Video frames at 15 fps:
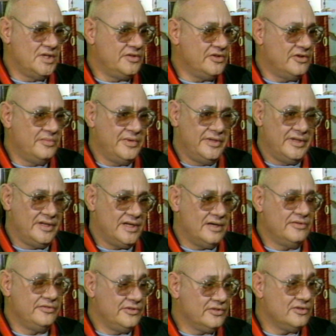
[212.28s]
They told me that
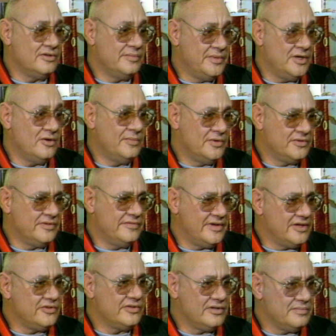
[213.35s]
I was just going to be almost a
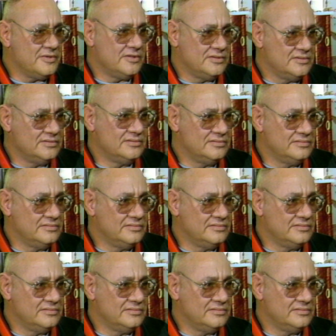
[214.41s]
vegetable.